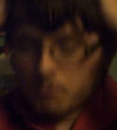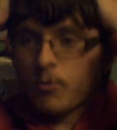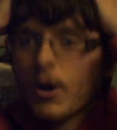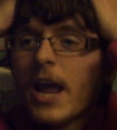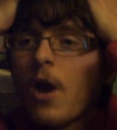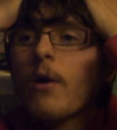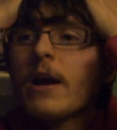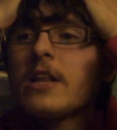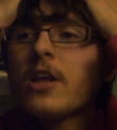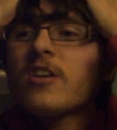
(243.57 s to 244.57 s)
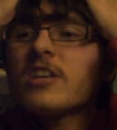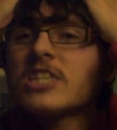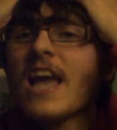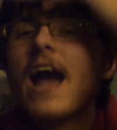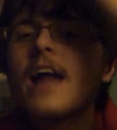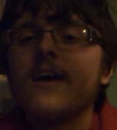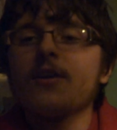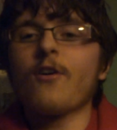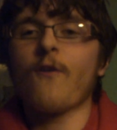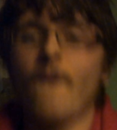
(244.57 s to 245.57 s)
We already knew she had a
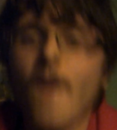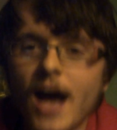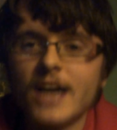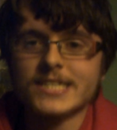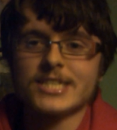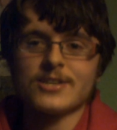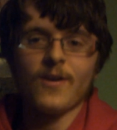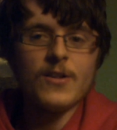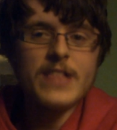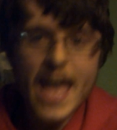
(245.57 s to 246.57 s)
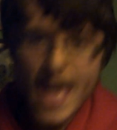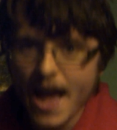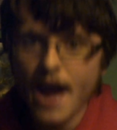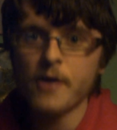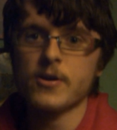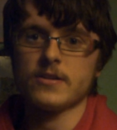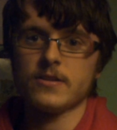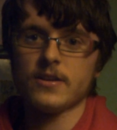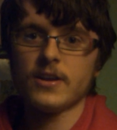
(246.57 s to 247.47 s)
crush on Aaron.